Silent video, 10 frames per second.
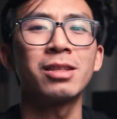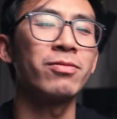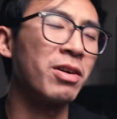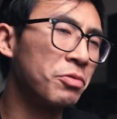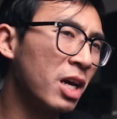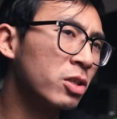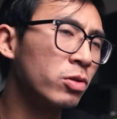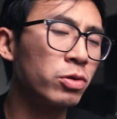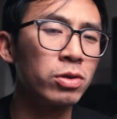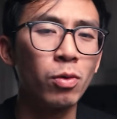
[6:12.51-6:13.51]
the
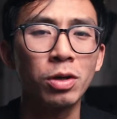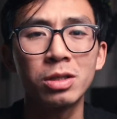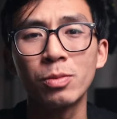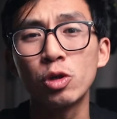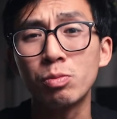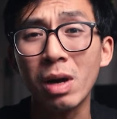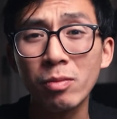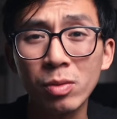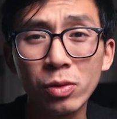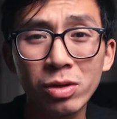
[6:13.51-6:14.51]
foundational stories, the most
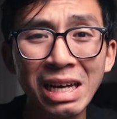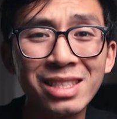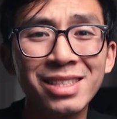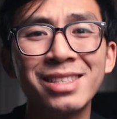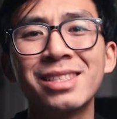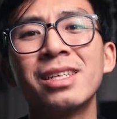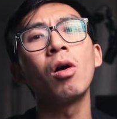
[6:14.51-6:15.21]
memorable lessons,